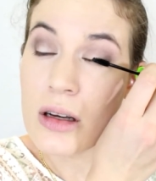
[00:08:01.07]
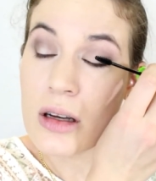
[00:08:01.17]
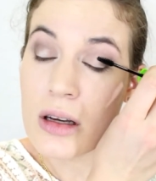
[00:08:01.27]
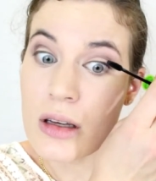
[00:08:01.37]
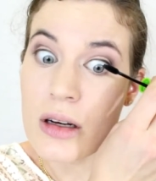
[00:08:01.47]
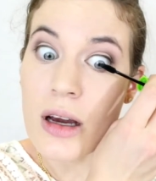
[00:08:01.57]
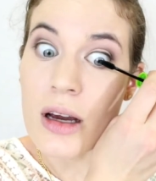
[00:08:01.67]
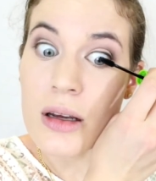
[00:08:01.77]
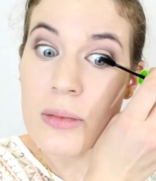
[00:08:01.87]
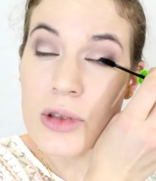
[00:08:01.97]
and I
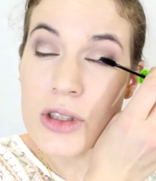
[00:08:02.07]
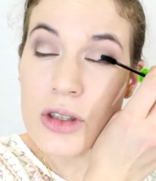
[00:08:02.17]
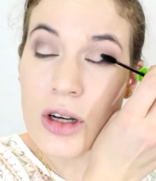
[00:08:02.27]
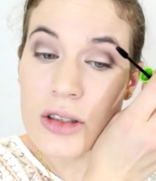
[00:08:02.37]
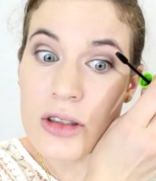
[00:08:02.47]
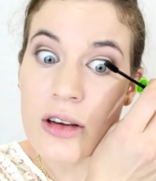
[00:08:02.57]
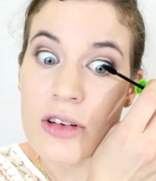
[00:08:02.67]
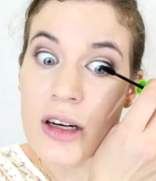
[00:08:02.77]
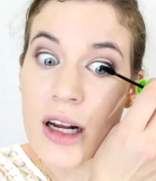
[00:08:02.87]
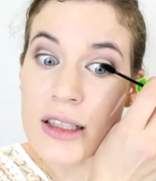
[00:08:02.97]
am just going to give it
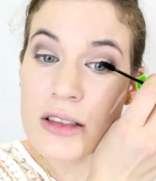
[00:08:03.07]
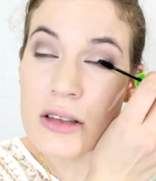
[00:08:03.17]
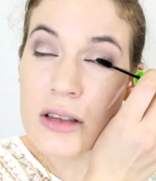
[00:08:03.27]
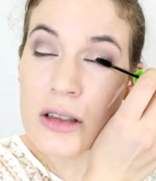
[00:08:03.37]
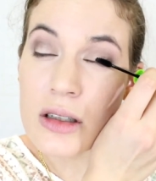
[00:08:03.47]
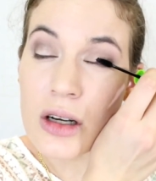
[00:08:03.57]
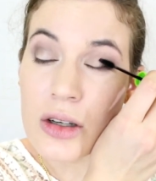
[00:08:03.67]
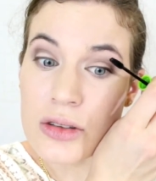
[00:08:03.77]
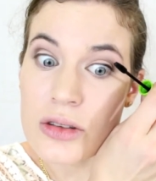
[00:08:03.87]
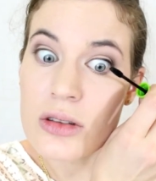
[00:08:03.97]
a nice
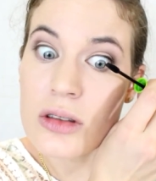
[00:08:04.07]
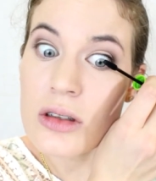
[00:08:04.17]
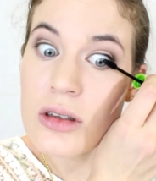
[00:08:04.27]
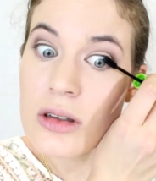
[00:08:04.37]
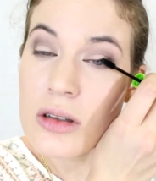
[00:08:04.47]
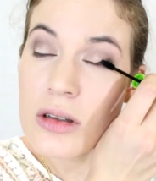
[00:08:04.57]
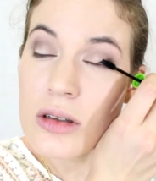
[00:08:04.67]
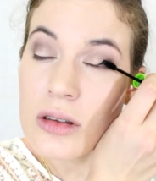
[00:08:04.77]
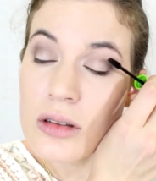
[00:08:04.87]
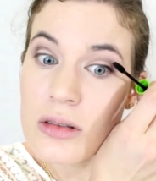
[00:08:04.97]
coat
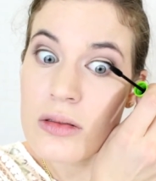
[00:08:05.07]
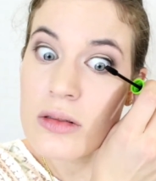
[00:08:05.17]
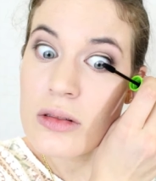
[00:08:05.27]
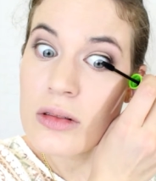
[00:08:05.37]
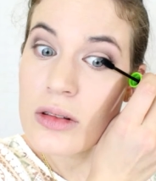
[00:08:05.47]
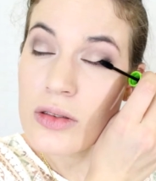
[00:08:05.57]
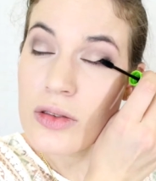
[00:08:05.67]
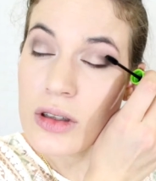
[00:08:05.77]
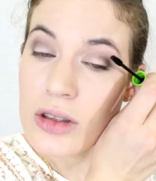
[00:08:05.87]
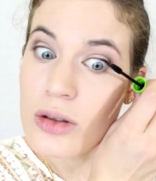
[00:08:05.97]
to
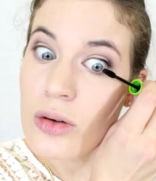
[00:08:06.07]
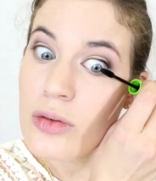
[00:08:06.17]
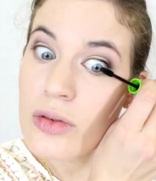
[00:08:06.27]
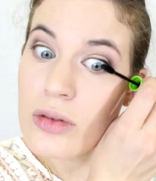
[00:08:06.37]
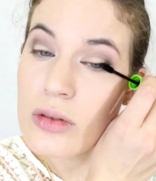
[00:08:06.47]
finish it off.